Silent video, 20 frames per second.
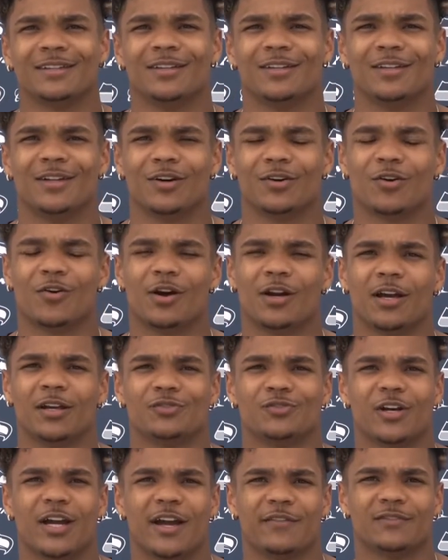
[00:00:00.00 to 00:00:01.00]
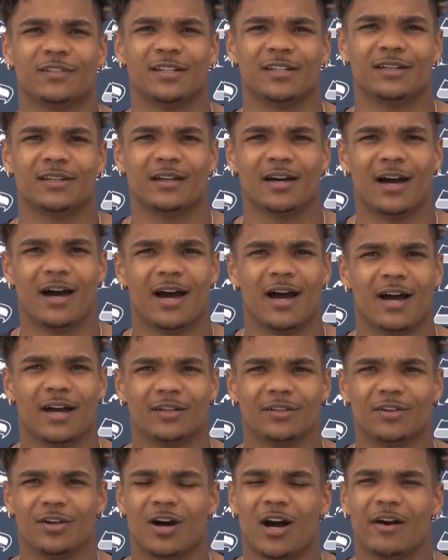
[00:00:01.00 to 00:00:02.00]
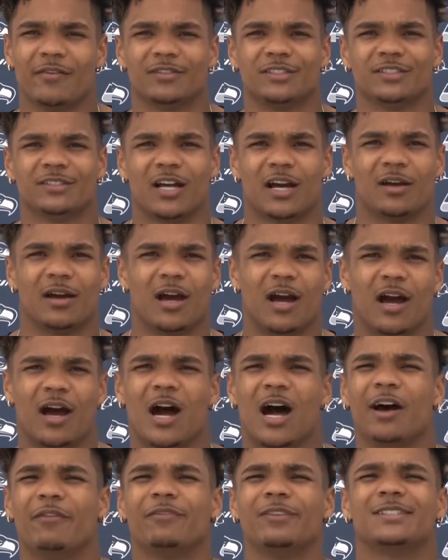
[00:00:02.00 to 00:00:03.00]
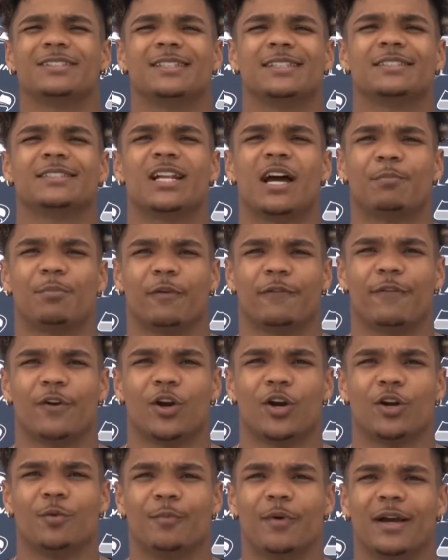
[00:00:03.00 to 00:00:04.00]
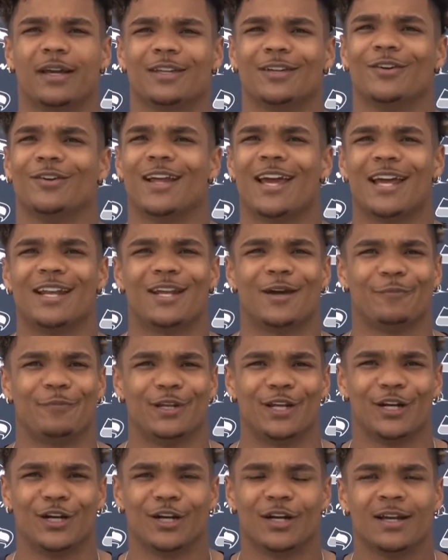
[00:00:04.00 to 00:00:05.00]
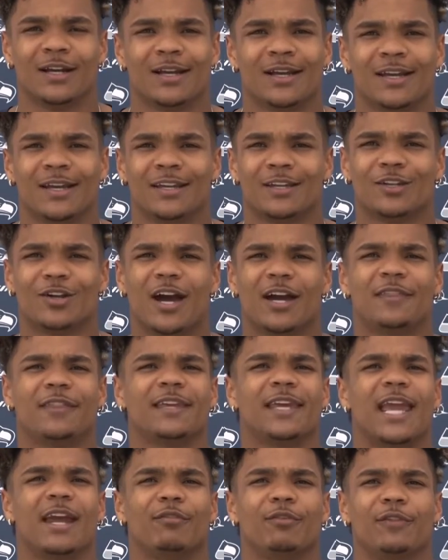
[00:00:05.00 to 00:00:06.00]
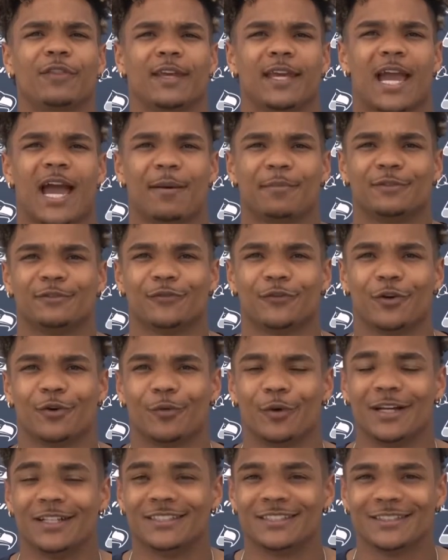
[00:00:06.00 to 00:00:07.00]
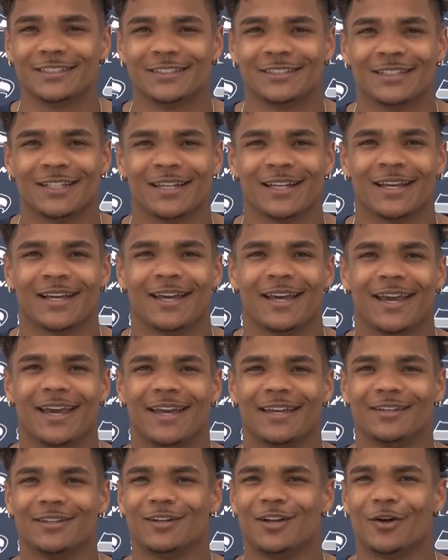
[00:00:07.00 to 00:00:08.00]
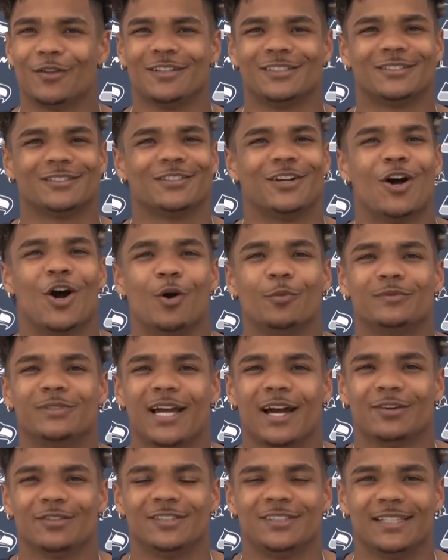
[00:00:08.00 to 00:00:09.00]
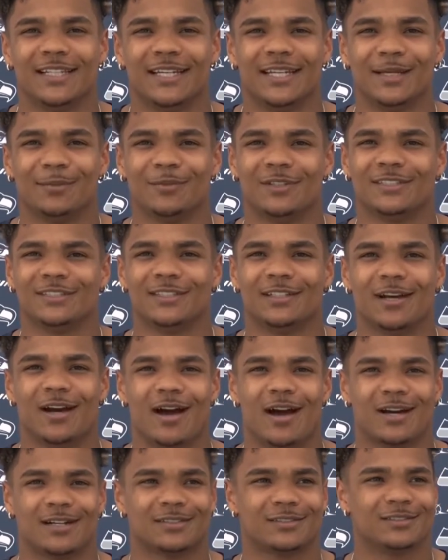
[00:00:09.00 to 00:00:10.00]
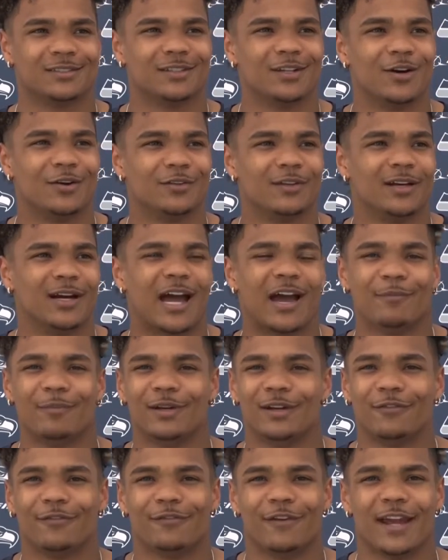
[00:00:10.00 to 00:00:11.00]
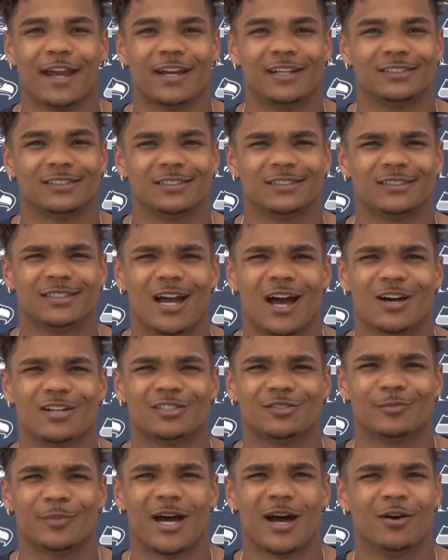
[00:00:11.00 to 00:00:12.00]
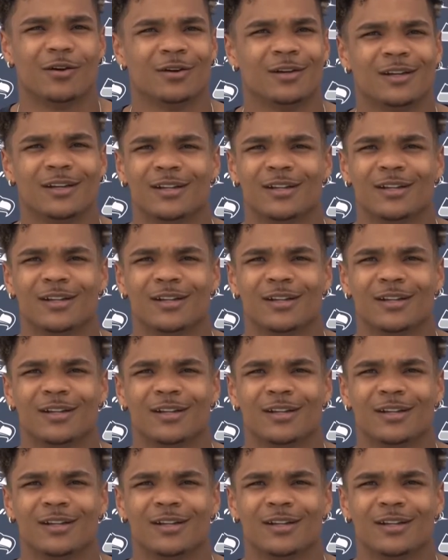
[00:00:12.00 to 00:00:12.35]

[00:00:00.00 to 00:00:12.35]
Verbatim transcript: you know, going undrafted, you know, obviously it's not preferred, but you know, to end up here, you know, I think everything happens for a reason, and you know, this is a hometown team, the Seahawks. You know, I've been a fan since I was about